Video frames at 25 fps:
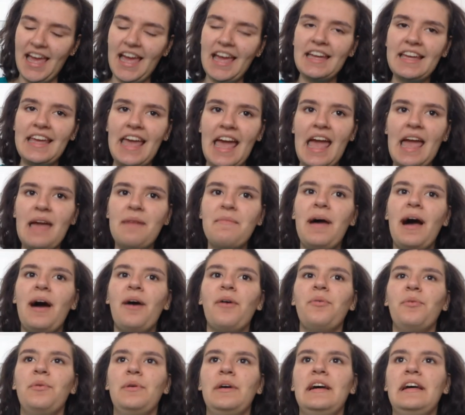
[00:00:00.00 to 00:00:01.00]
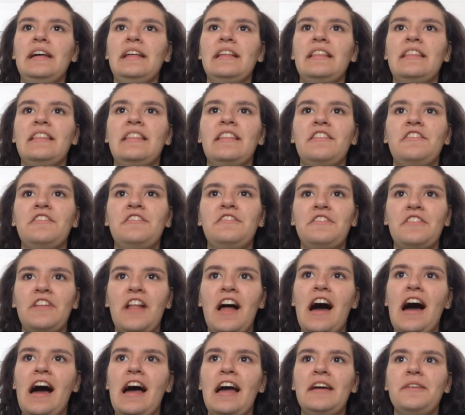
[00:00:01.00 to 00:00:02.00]
came out with
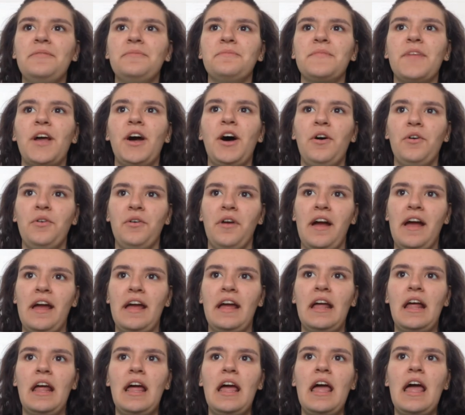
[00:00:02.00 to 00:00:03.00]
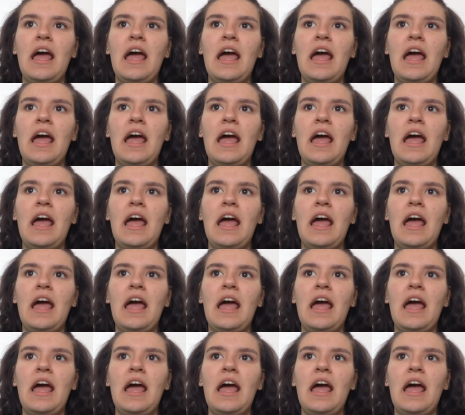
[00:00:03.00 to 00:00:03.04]
Fly, alright,